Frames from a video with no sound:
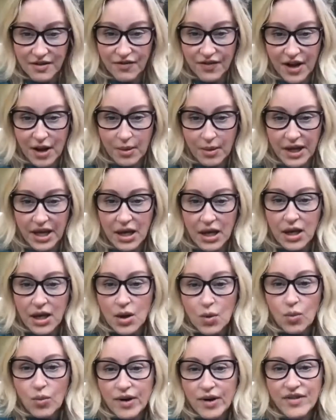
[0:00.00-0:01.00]
family,
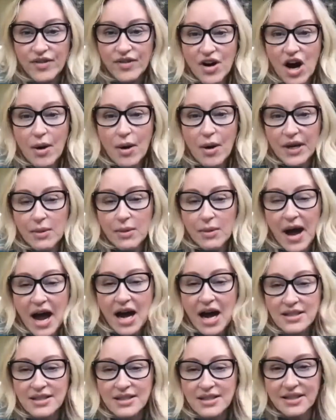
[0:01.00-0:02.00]
we've not been
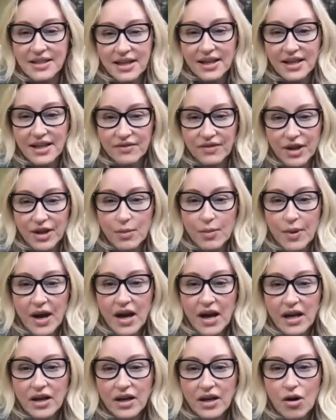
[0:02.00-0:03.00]
impacted negatively
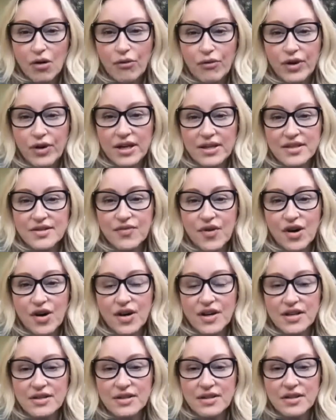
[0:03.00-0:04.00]
by COVID as far
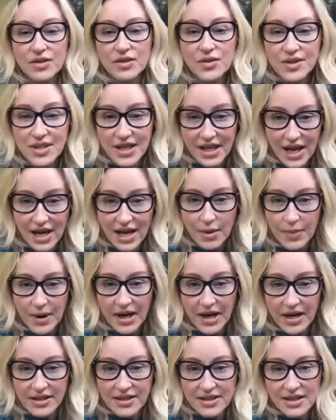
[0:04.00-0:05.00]
as losing
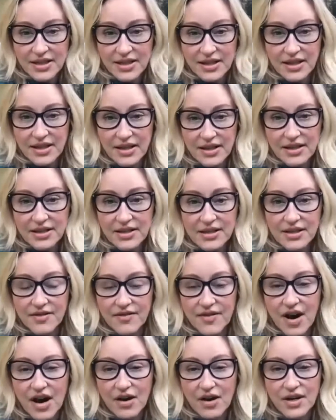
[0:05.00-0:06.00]
anybody to the
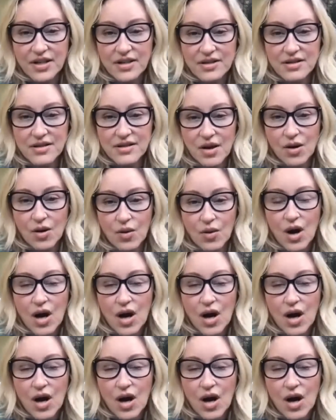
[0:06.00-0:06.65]
virus. So,